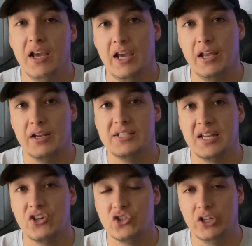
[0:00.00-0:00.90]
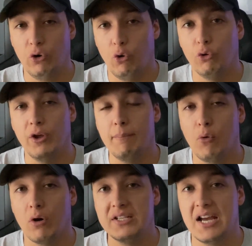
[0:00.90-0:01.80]
and essentially hold up
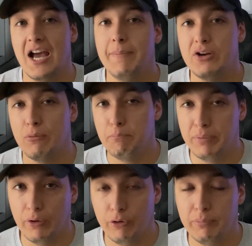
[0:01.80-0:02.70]
more time in your build,